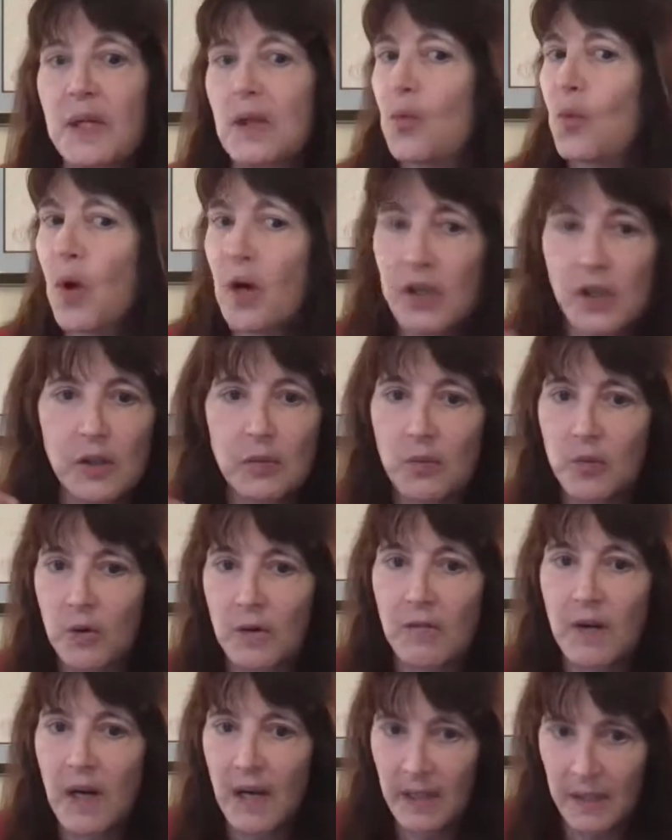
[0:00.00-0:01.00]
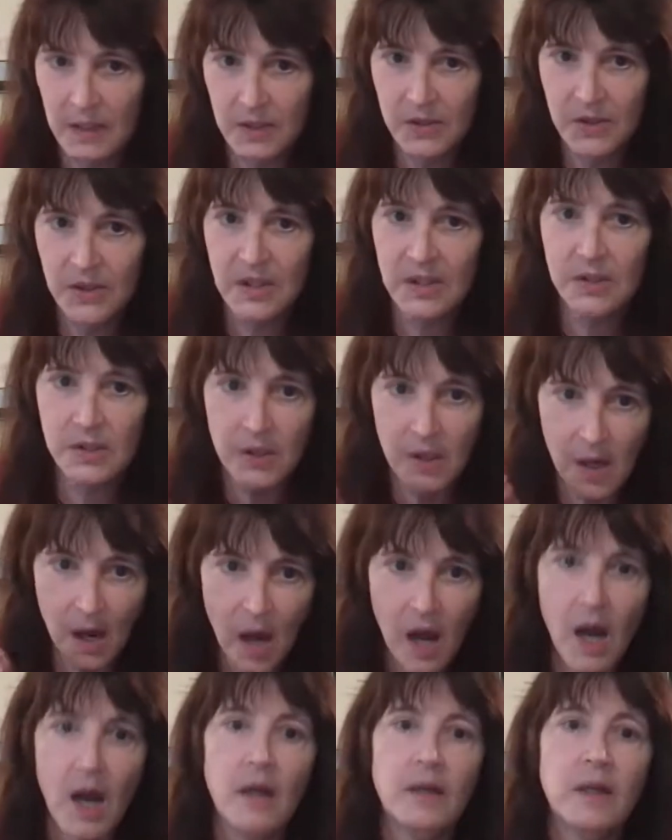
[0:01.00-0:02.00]
then watching more violence is
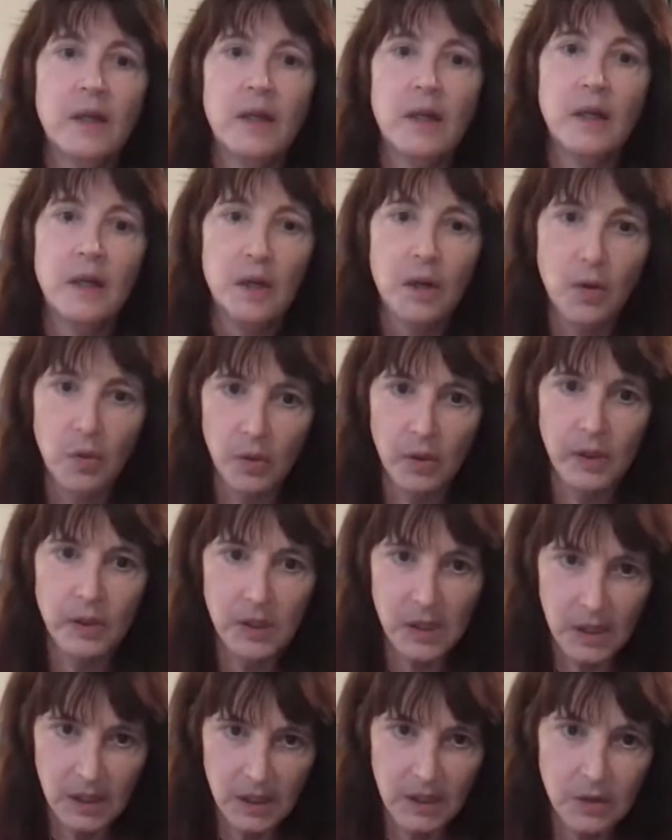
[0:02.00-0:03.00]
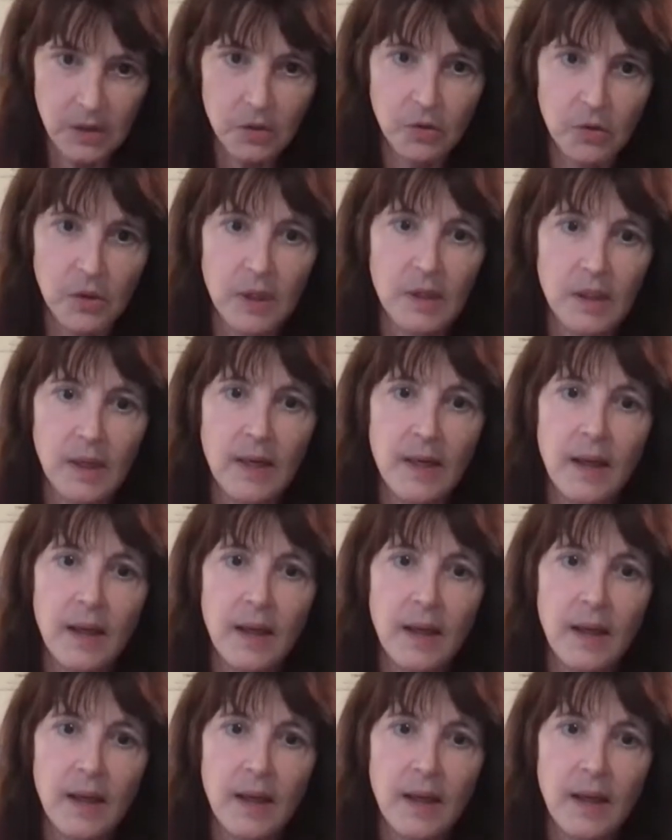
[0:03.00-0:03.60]
not going to undo it.